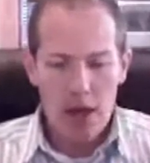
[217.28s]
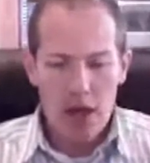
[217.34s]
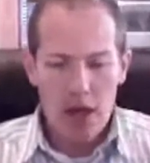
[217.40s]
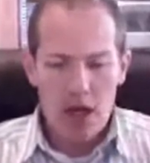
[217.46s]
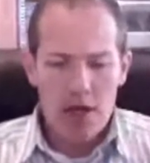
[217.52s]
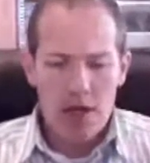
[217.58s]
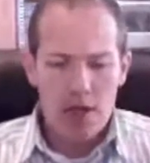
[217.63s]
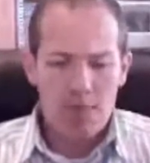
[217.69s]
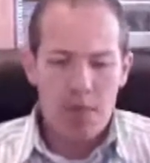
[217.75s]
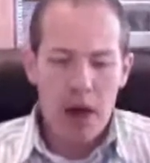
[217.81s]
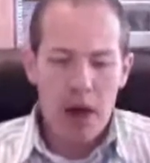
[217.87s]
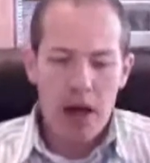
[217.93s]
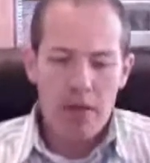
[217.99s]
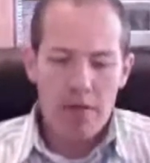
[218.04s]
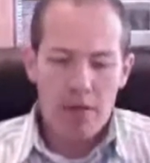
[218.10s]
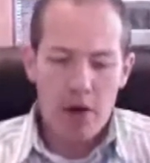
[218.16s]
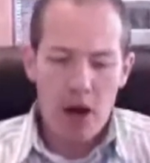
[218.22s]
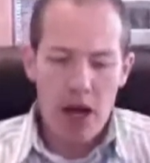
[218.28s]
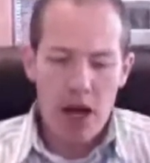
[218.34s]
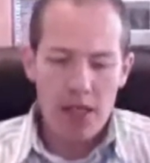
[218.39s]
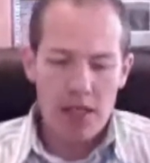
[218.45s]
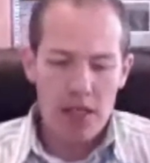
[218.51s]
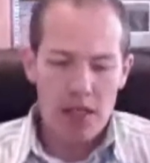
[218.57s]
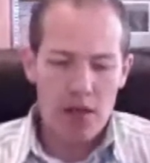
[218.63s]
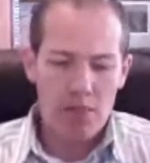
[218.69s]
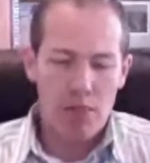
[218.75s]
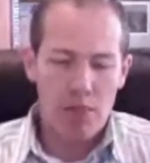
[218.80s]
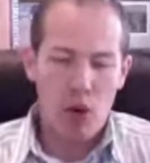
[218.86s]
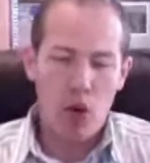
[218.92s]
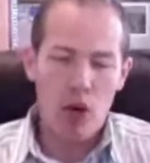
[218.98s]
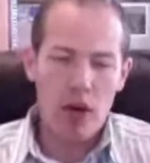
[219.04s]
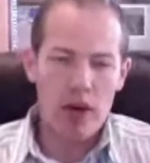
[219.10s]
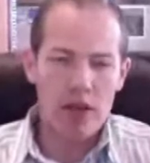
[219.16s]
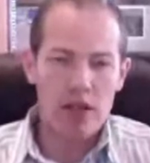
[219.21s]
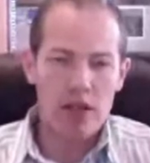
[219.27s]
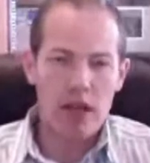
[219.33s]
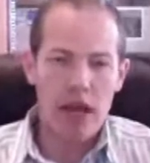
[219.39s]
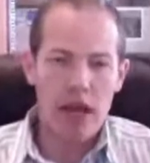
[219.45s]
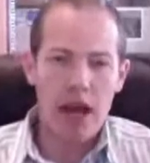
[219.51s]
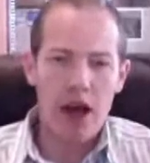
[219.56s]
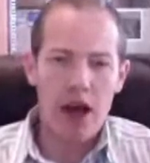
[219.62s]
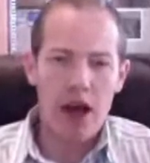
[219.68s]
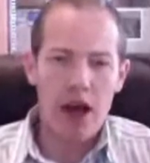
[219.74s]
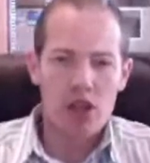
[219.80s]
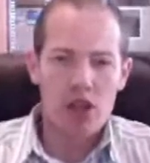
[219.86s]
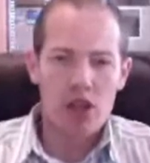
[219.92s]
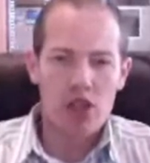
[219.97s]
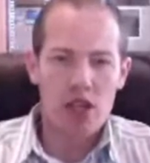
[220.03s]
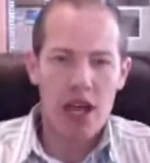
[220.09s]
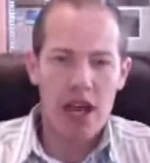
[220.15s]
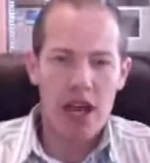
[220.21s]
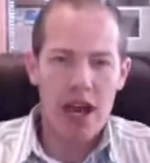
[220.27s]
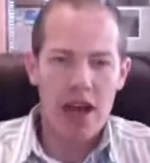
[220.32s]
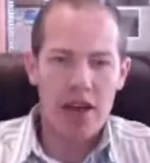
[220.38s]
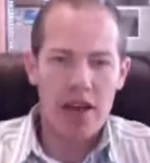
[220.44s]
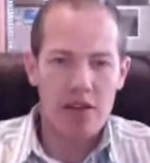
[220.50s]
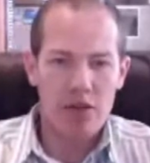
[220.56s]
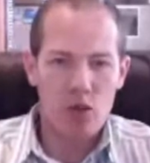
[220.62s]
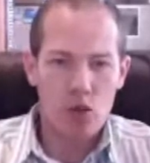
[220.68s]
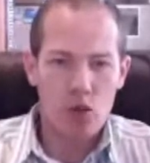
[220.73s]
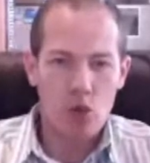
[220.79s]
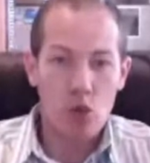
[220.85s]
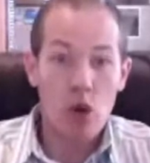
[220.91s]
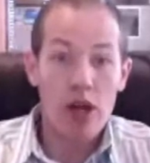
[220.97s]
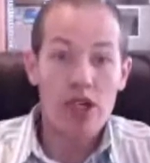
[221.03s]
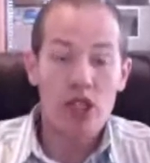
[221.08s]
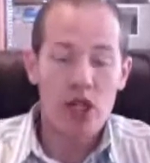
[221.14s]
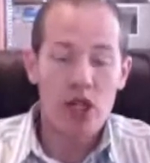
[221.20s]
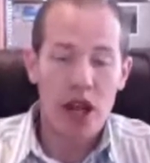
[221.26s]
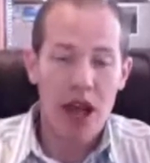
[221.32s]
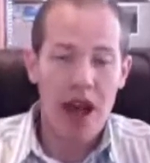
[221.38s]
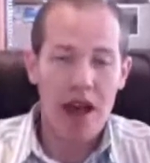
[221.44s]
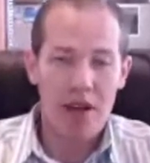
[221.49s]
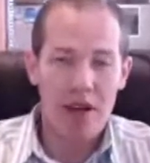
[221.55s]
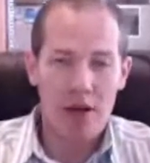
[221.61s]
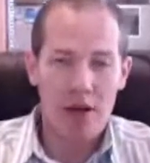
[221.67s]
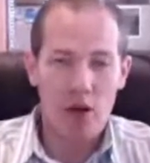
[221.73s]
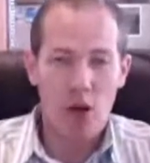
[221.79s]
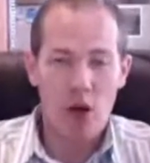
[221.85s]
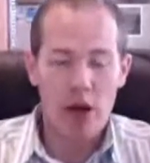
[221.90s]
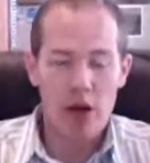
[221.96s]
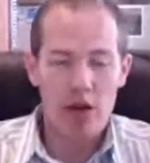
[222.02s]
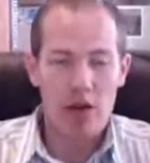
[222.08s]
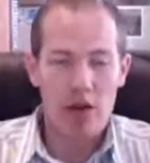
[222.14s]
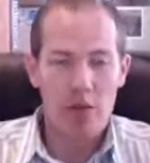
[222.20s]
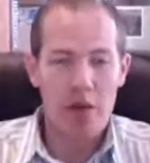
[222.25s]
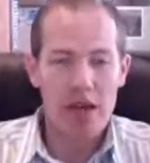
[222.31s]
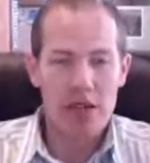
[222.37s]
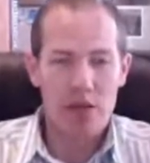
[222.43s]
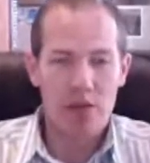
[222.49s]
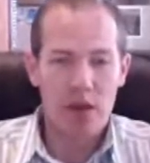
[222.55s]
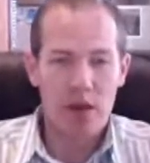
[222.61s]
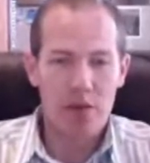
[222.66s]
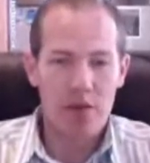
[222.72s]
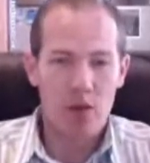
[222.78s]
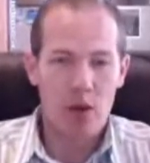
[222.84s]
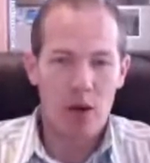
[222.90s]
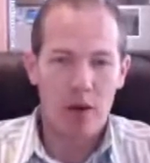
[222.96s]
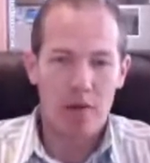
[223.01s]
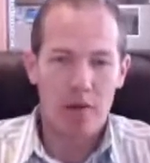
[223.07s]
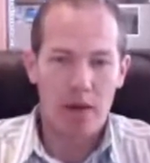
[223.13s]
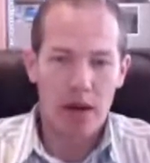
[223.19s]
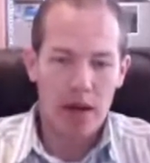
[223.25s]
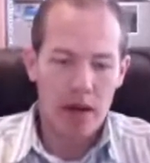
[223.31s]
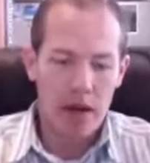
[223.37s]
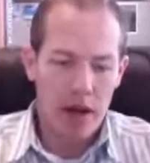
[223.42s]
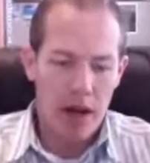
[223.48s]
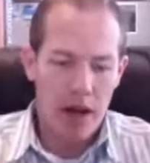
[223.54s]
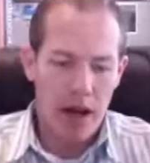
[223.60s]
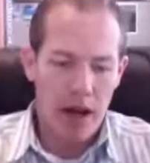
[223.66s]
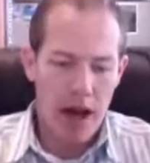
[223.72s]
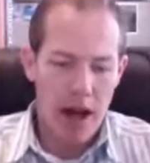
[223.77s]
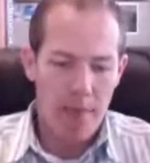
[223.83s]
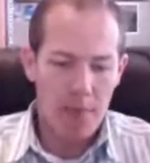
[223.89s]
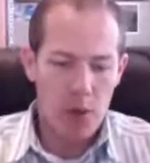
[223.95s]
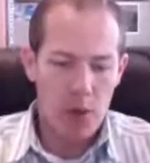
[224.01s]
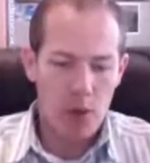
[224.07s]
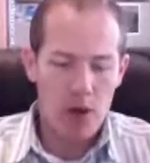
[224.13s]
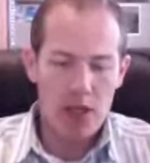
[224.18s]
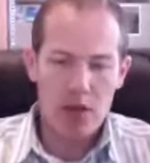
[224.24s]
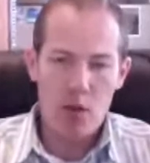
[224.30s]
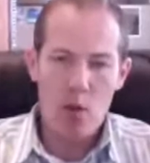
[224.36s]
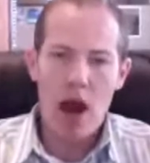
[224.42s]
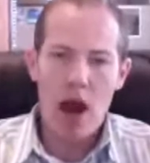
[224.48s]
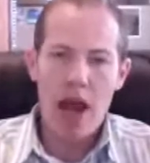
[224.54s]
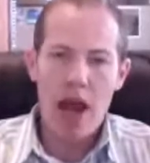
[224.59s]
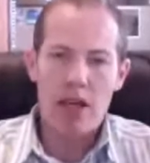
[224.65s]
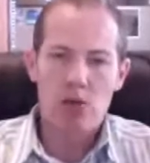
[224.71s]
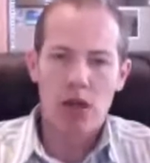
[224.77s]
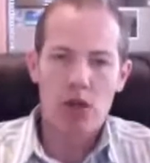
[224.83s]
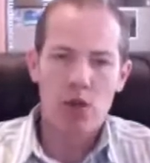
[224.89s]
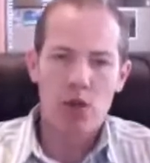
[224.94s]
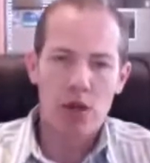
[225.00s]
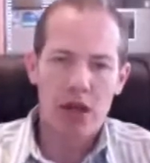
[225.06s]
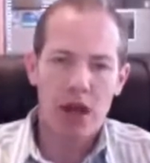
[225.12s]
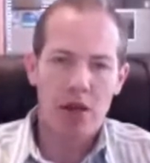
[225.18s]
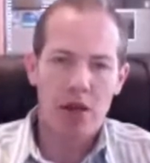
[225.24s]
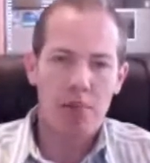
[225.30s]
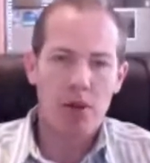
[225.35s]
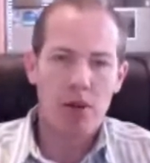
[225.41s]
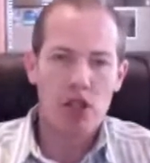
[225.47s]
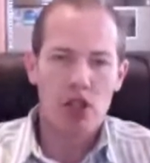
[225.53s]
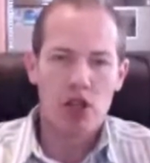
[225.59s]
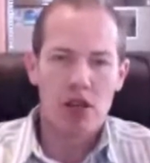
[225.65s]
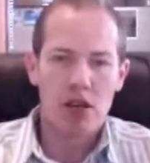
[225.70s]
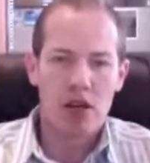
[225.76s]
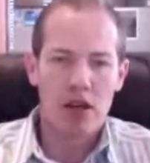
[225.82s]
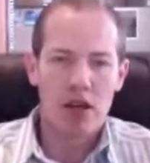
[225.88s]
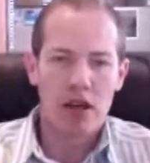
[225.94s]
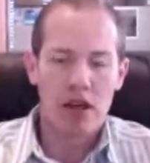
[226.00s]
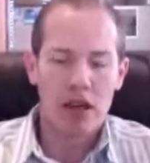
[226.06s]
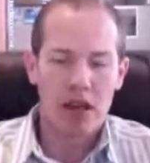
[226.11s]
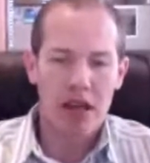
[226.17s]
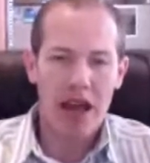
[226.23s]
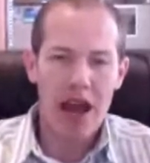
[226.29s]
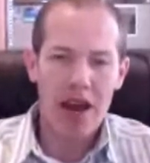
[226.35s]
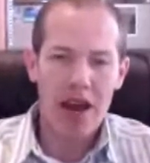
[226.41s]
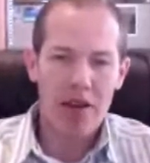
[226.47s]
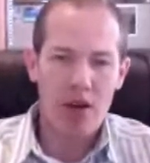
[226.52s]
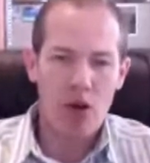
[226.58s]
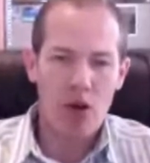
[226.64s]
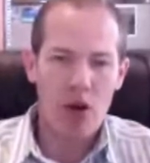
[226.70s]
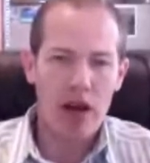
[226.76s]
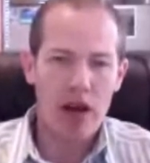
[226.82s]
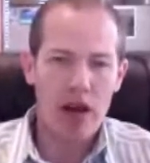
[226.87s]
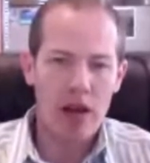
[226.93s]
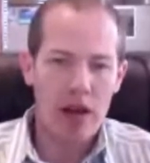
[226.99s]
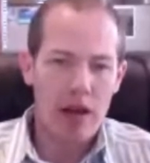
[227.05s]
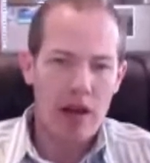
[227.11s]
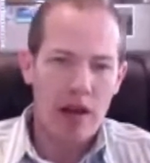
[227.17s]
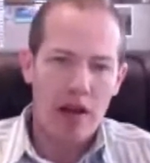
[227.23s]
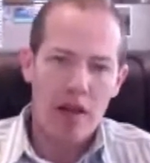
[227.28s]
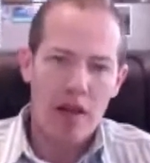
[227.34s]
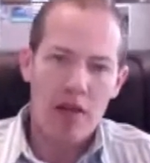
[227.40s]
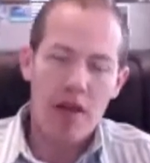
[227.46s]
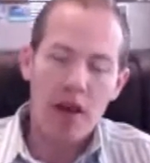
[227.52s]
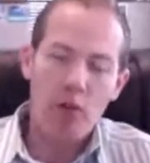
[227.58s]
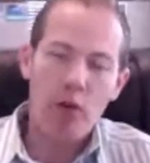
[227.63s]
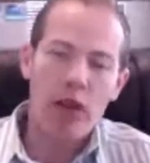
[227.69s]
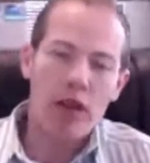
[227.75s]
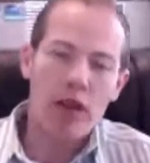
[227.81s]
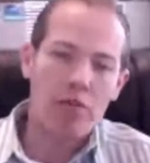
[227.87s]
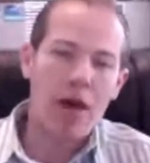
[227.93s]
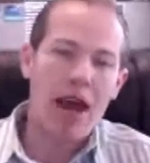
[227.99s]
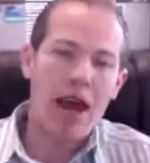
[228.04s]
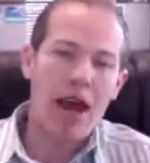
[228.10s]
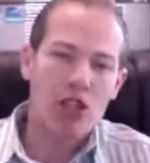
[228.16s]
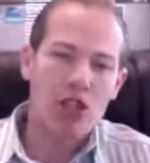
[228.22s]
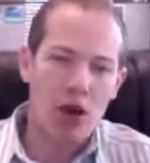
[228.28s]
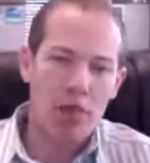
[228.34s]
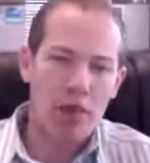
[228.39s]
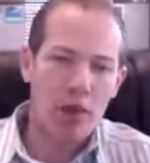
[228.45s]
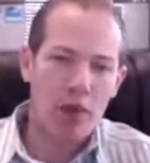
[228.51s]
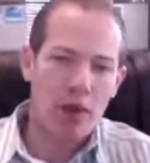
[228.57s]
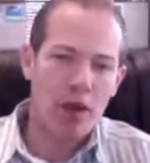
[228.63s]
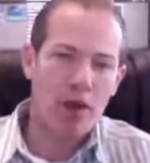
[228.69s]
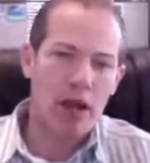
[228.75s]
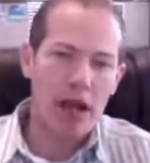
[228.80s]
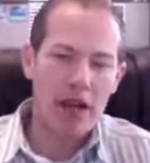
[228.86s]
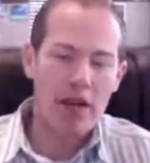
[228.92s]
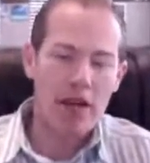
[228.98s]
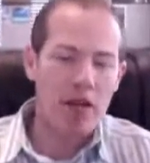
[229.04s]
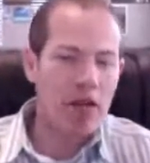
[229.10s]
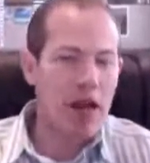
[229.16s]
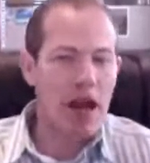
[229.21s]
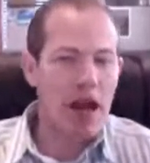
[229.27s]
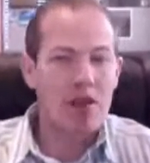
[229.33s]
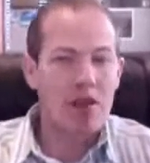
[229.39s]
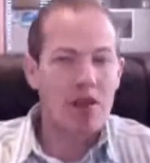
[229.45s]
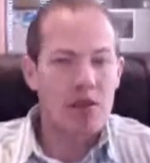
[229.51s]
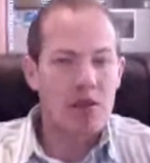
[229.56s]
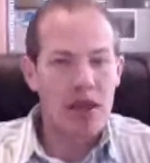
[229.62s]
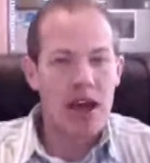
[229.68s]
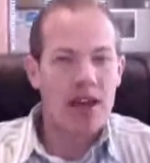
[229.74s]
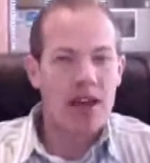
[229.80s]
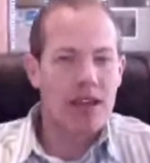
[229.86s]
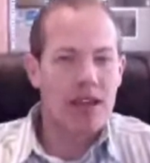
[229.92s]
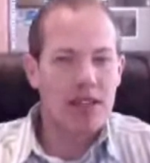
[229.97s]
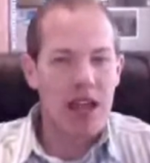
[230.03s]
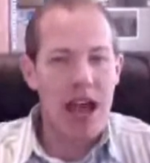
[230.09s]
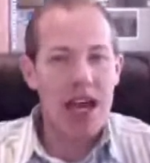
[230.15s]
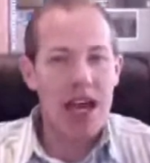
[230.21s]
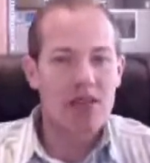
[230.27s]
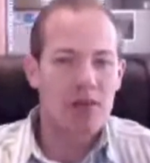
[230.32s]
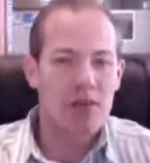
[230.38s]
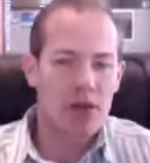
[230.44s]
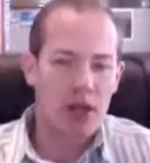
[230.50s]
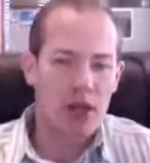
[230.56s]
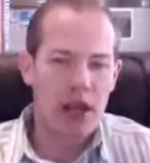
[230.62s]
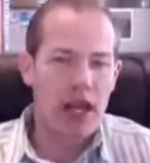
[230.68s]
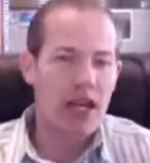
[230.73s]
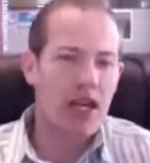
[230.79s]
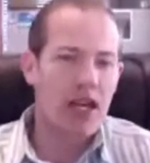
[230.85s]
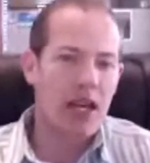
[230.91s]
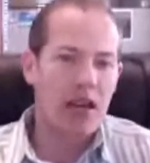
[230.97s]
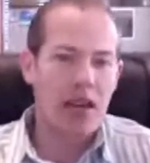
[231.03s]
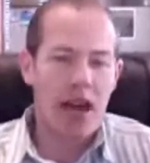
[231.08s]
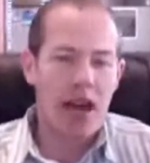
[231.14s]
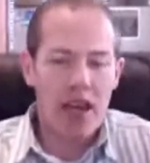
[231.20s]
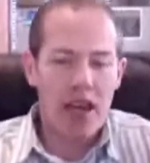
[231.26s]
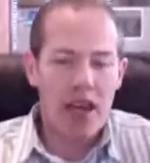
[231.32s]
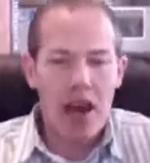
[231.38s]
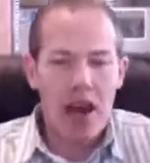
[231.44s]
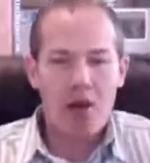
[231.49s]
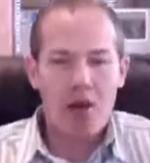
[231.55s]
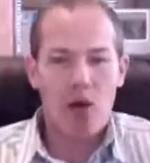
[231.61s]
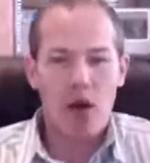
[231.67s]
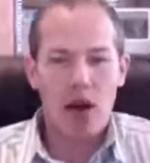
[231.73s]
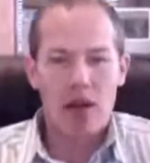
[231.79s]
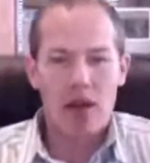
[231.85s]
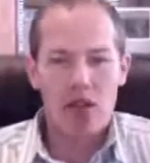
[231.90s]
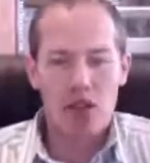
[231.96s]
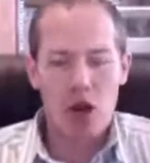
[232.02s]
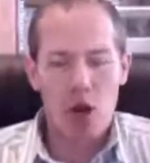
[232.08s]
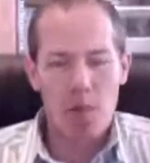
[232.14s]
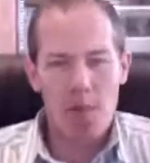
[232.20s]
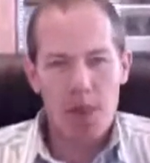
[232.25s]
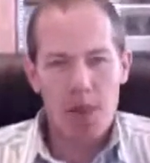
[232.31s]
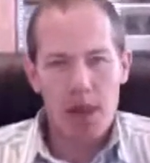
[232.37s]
But for us, it's important to help you understand which category you're the best fit for. Uh, the reason why is once we kind of put you in the in a category, then we can match you up with a lender that that is actively lending in that category. So